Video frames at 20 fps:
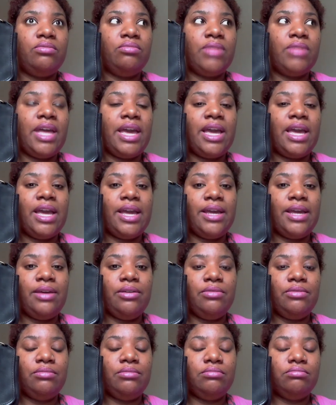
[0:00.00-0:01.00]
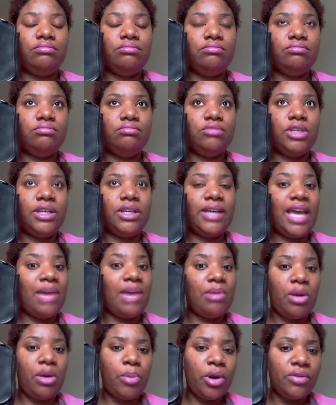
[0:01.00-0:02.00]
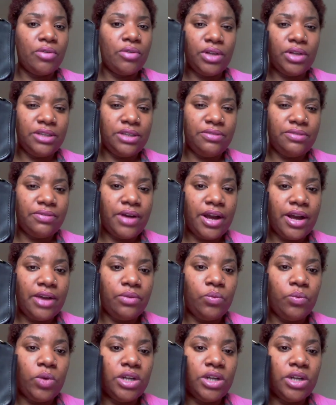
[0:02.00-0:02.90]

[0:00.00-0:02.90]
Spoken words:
they came out perfectly fine.